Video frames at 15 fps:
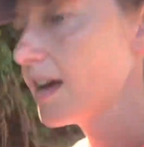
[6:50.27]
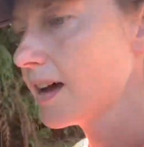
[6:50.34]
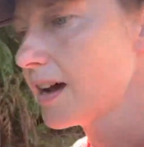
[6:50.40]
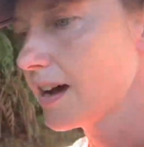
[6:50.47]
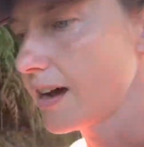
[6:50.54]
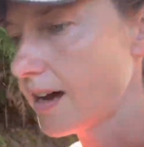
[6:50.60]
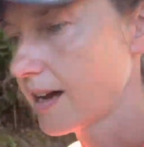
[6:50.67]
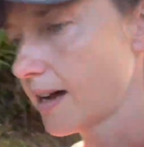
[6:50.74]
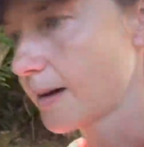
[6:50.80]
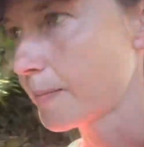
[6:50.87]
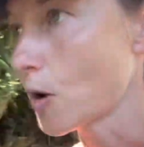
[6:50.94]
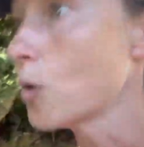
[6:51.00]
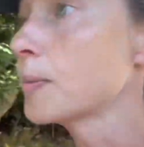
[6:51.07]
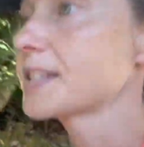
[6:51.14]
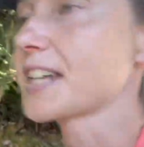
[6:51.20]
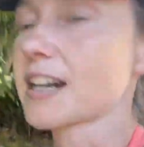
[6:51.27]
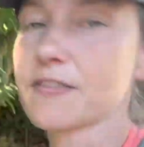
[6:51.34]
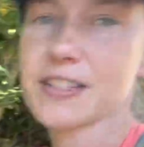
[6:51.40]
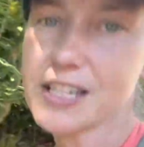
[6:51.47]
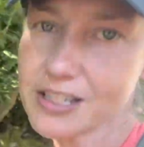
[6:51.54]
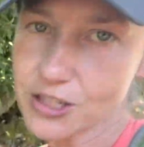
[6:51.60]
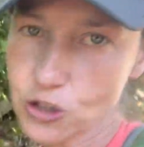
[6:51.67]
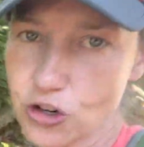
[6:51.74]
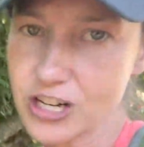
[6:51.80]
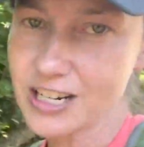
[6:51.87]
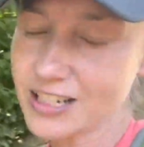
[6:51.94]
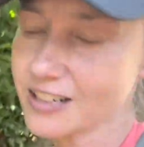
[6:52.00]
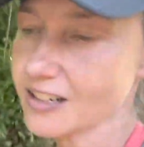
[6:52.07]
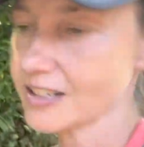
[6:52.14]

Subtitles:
Almost out of sunscreen,